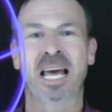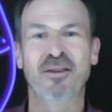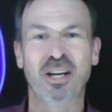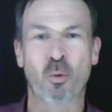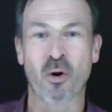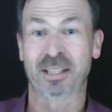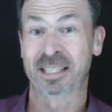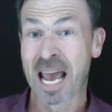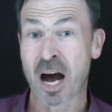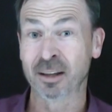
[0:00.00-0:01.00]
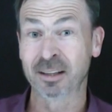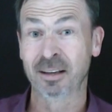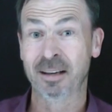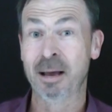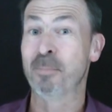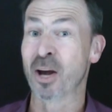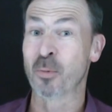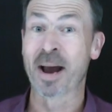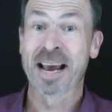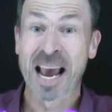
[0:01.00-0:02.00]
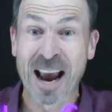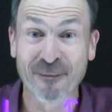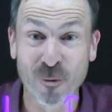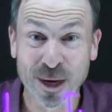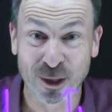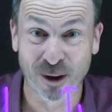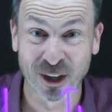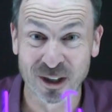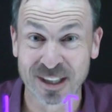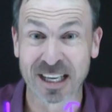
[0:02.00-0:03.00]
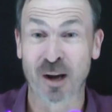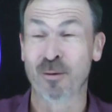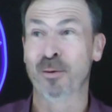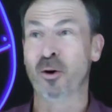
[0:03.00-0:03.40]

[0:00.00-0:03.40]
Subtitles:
then she walks south. By the way, every direction is south from the